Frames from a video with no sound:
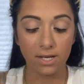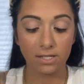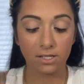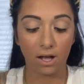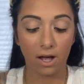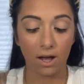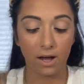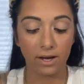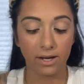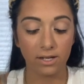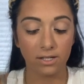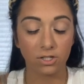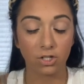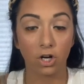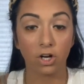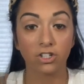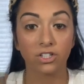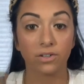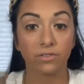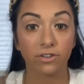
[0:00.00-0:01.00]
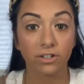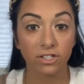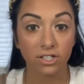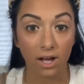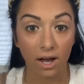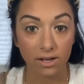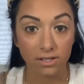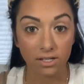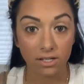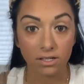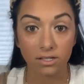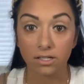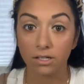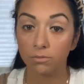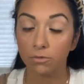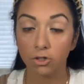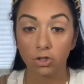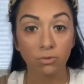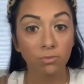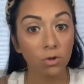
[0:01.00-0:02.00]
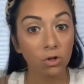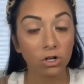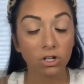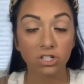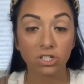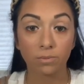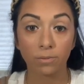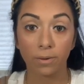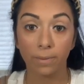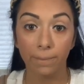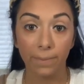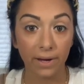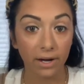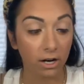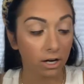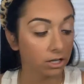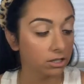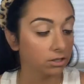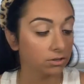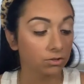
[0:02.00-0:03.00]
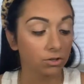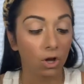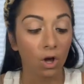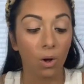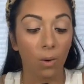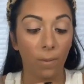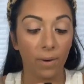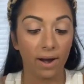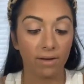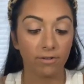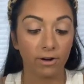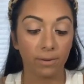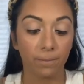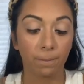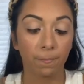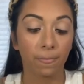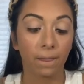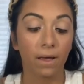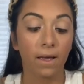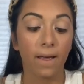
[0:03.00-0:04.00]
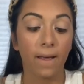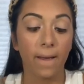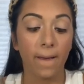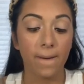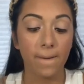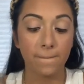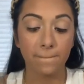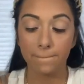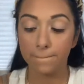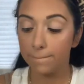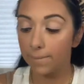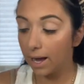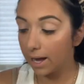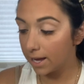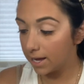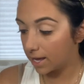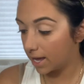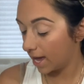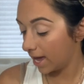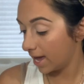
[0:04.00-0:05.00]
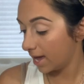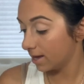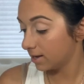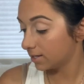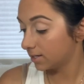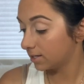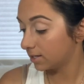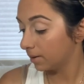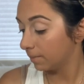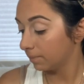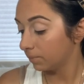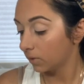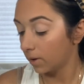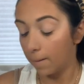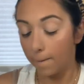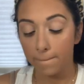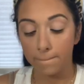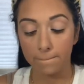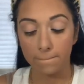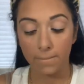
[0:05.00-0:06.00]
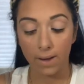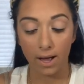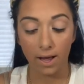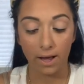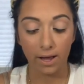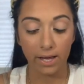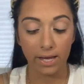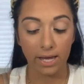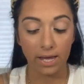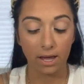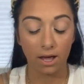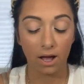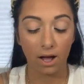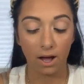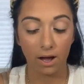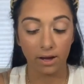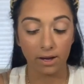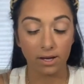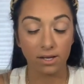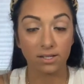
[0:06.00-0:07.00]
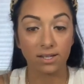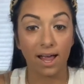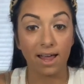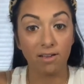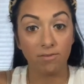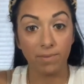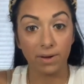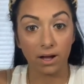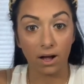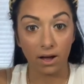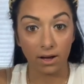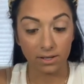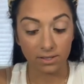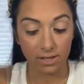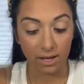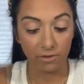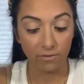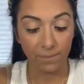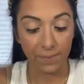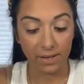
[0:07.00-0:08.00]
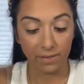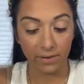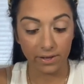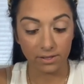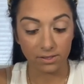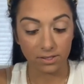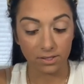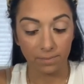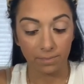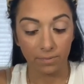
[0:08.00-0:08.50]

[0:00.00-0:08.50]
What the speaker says: eyes are different sizes. Some are smaller, some are bigger, whatever. In my case, my eyes, I have big eyes, I have big lids.